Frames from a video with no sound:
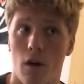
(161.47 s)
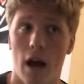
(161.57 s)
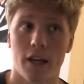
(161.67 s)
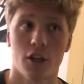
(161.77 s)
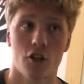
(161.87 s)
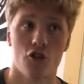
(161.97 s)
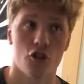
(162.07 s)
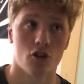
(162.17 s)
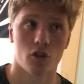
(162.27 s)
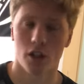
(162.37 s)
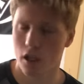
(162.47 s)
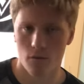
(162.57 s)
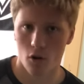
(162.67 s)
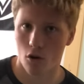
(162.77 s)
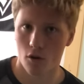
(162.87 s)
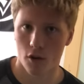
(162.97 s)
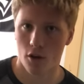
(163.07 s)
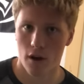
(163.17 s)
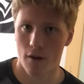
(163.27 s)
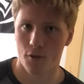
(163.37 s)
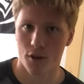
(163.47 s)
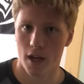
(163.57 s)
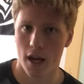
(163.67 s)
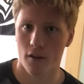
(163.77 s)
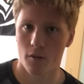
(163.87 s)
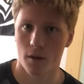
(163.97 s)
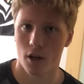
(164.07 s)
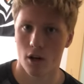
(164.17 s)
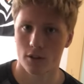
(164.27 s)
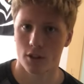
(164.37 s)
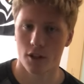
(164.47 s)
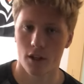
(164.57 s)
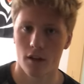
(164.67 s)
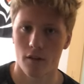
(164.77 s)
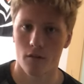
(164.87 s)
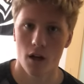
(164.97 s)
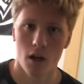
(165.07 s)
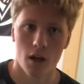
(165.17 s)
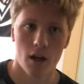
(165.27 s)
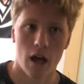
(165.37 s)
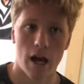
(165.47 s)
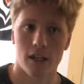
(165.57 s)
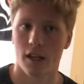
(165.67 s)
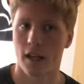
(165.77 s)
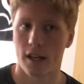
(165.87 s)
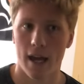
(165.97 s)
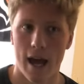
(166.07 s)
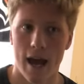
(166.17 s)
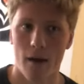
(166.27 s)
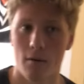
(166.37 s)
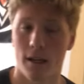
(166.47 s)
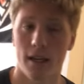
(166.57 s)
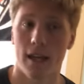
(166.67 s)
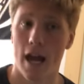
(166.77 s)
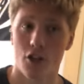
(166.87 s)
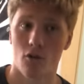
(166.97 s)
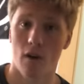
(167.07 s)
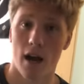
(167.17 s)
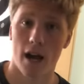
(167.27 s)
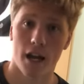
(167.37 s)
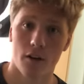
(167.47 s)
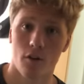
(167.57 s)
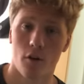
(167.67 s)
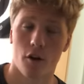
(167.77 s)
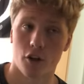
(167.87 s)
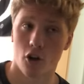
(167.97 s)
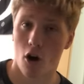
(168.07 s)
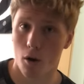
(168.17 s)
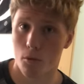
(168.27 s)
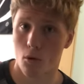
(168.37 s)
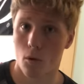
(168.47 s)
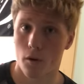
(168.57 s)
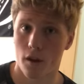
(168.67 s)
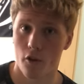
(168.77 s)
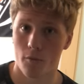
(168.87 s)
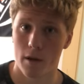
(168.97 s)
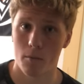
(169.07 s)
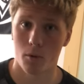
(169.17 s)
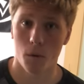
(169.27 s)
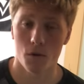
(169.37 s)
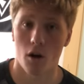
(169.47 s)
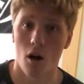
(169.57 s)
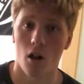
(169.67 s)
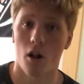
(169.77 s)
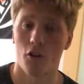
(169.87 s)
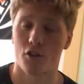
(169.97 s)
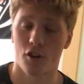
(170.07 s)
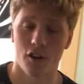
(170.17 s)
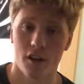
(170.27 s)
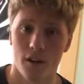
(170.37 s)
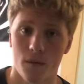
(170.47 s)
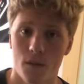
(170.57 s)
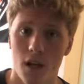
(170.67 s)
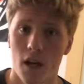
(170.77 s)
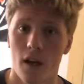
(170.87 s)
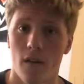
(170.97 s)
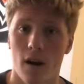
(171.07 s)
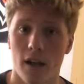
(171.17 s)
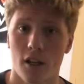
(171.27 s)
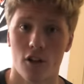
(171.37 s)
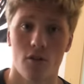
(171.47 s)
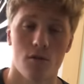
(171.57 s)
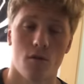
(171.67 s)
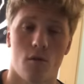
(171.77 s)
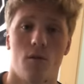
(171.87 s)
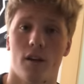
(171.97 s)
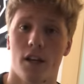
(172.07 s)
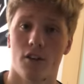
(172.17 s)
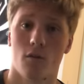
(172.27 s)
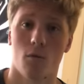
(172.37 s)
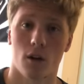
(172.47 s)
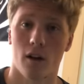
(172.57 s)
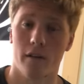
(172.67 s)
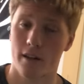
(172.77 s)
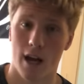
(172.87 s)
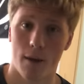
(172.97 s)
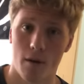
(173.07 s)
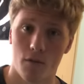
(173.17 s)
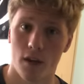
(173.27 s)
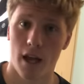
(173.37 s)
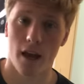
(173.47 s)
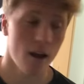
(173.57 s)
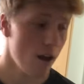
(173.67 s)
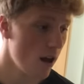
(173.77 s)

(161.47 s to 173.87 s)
I could just leave earlier every day. It could be an alternative. I could get a cab. I could catch a ride and carpool with other people. These are all alternatives that I could use in order to get to work on time every day.